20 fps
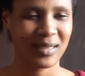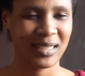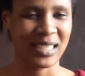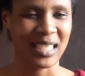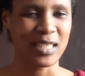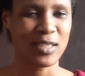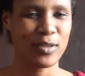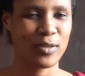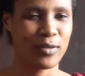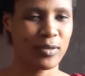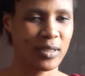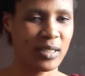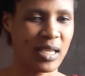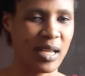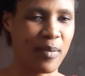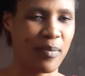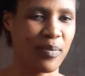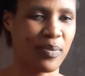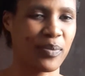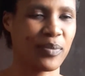Just loosen
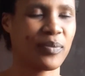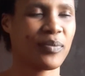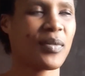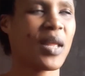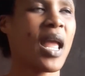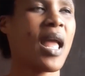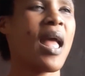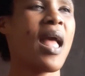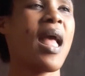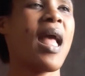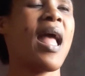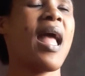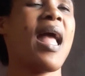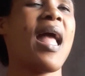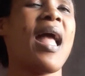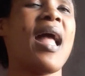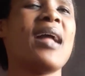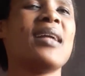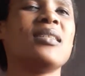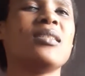up.
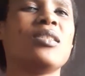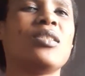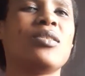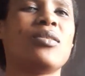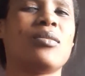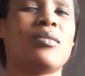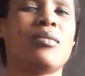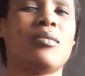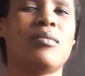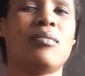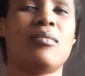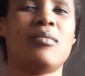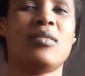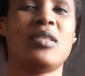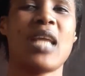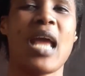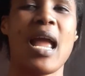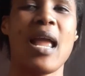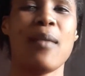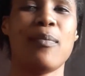And
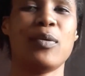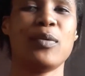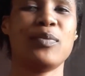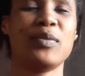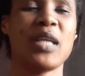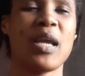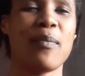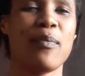I pooped.